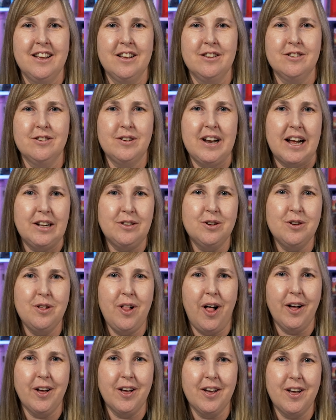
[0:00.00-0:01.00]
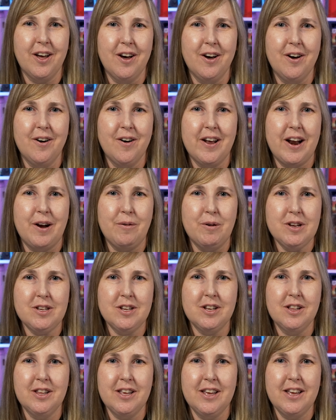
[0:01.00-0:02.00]
so not too long ago, and I
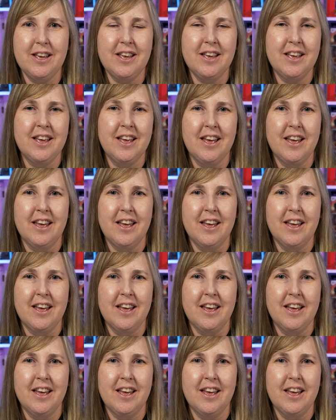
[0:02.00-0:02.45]
recently